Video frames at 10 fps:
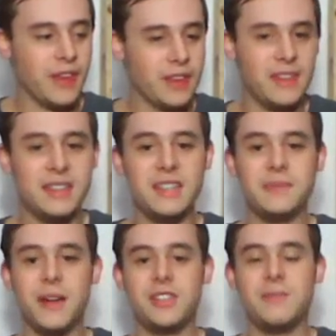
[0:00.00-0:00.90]
This
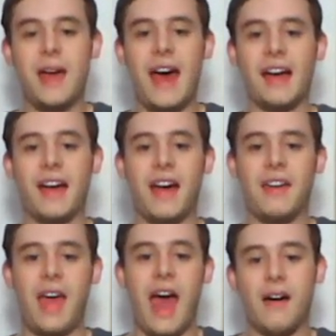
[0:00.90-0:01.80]
expansion pack
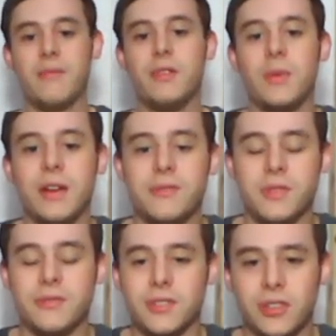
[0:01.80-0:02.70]
I have been waiting for
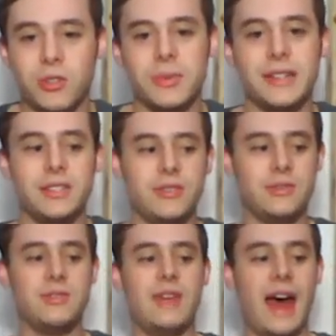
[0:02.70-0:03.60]
a little bit due
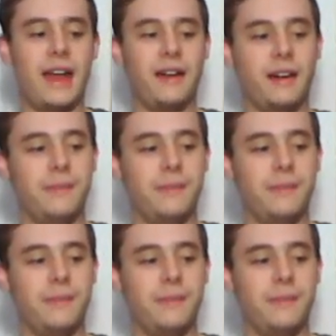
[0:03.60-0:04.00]
to that